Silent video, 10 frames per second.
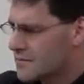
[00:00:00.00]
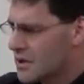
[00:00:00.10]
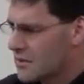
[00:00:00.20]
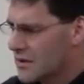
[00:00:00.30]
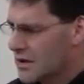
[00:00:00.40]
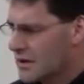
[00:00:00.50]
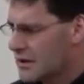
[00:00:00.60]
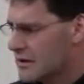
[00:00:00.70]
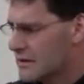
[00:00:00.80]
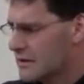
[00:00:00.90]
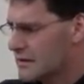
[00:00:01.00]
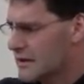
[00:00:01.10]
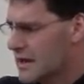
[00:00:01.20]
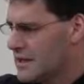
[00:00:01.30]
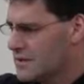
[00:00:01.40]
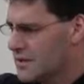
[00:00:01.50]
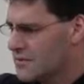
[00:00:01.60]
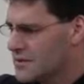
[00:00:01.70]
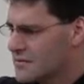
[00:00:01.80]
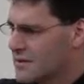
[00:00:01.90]
one of our
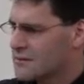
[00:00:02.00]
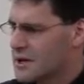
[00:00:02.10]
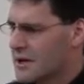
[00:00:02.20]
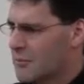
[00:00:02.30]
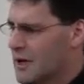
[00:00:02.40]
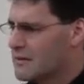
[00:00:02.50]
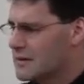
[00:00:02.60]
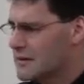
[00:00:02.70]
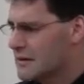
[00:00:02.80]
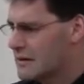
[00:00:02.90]
keystones of what we are about.